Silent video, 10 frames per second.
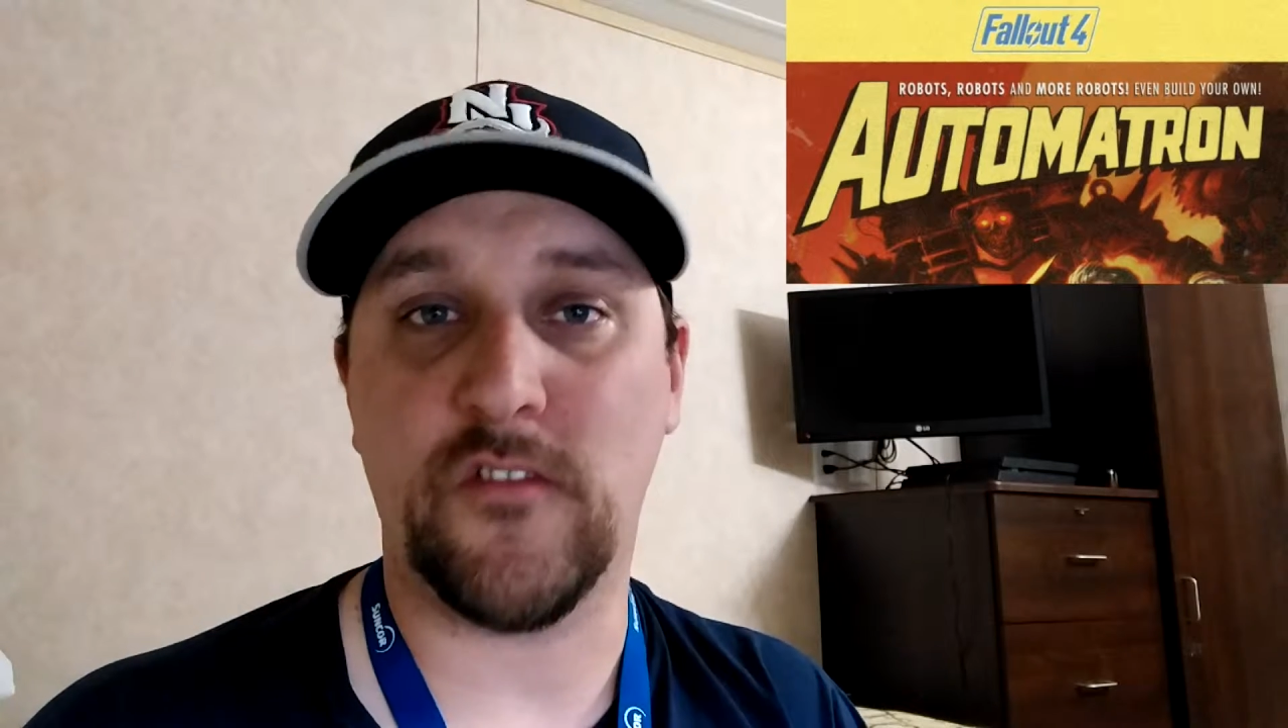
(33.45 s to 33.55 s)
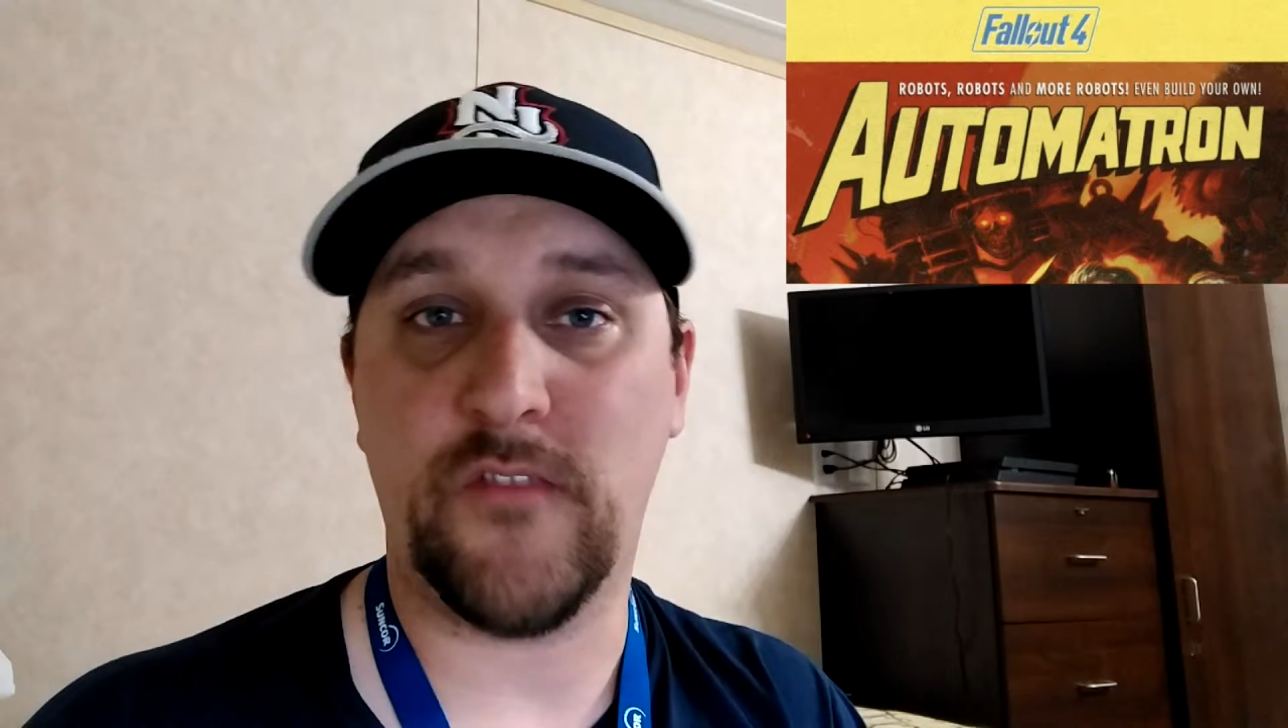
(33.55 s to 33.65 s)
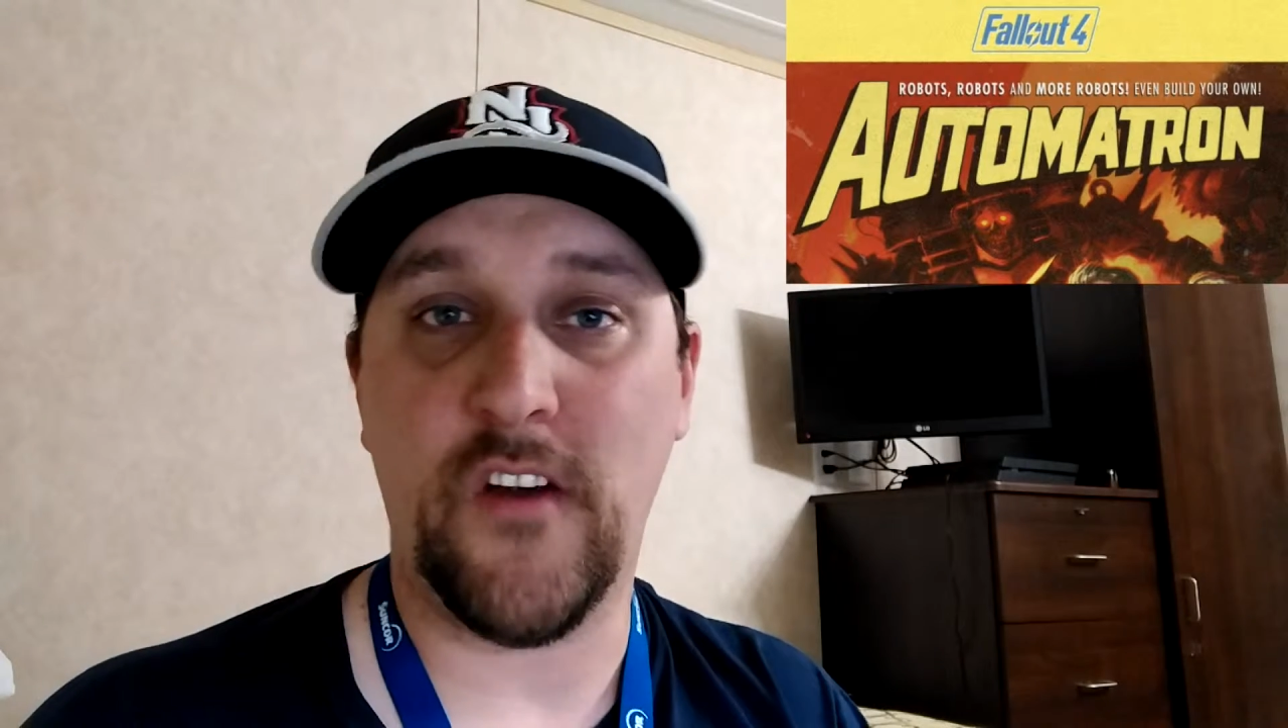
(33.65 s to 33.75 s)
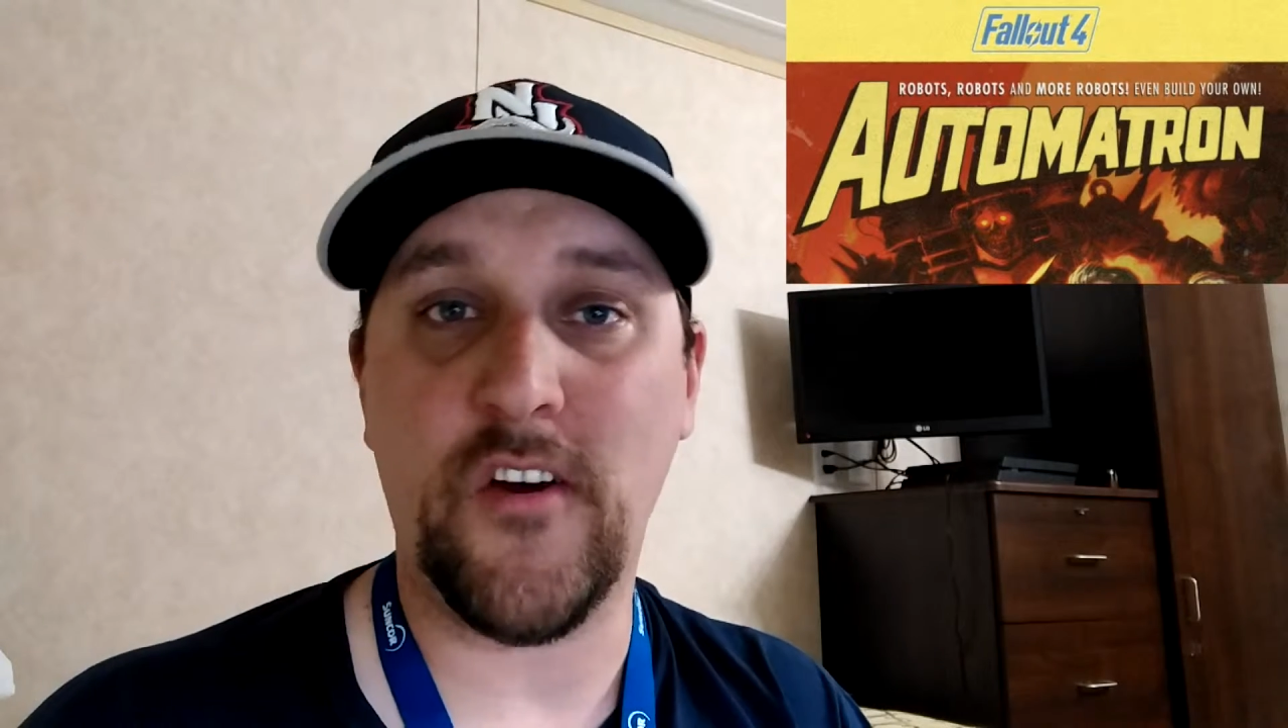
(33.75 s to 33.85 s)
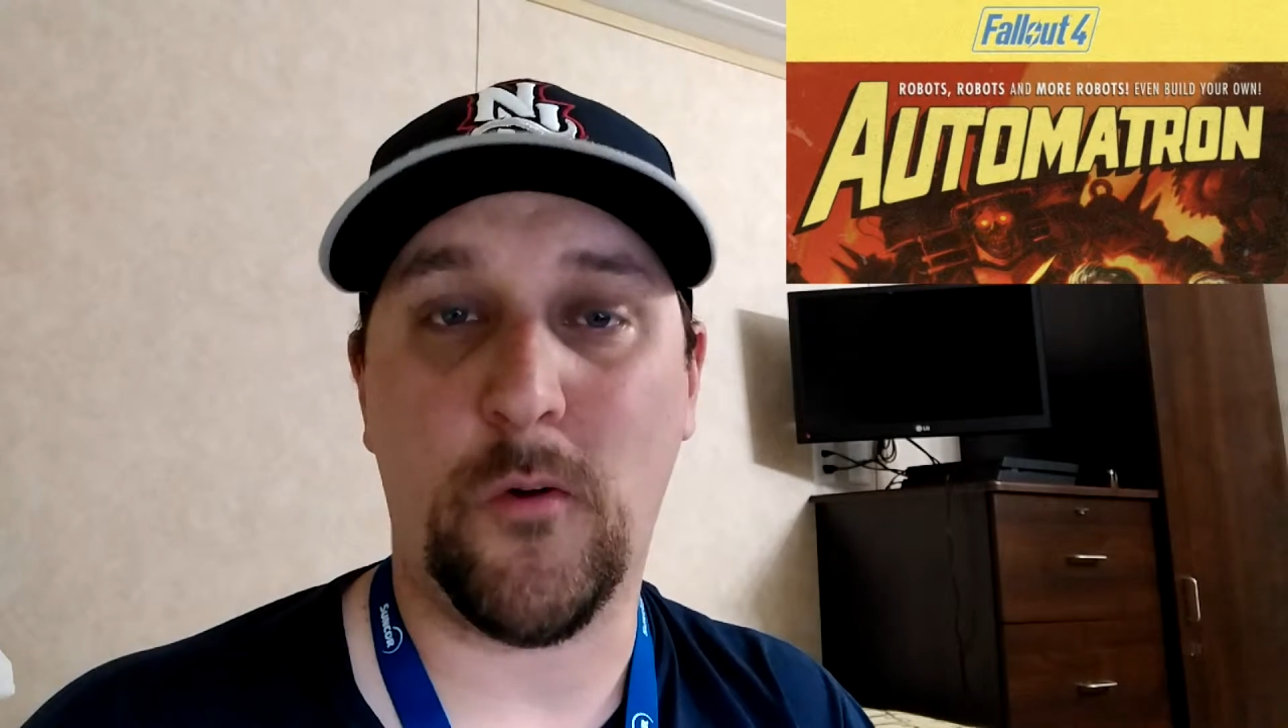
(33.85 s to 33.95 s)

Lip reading: your very